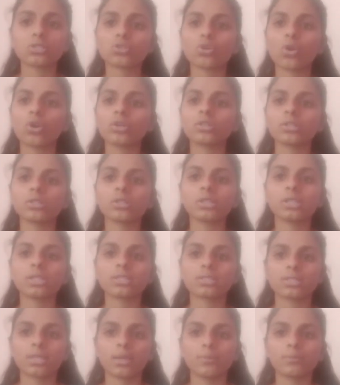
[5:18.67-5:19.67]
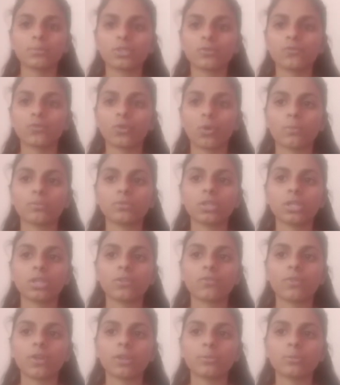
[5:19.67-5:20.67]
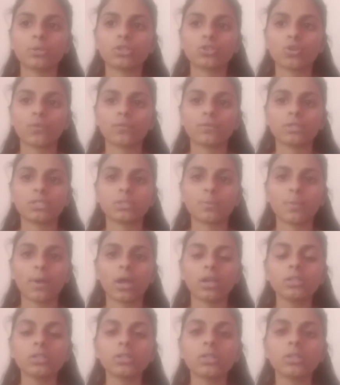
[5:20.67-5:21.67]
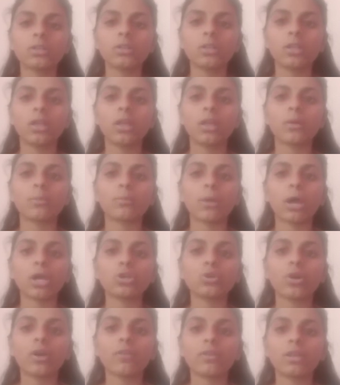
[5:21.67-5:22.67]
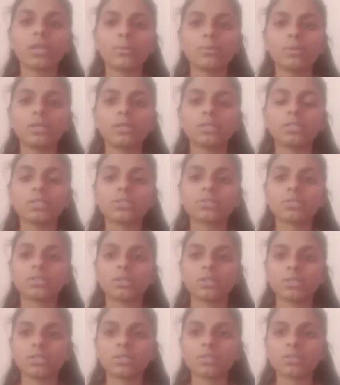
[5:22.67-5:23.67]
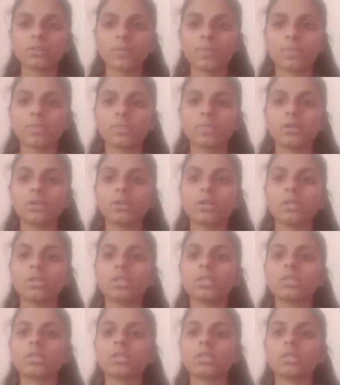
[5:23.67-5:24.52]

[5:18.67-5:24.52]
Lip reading: not exempt from the requirement of this part. Bioavailability studies. The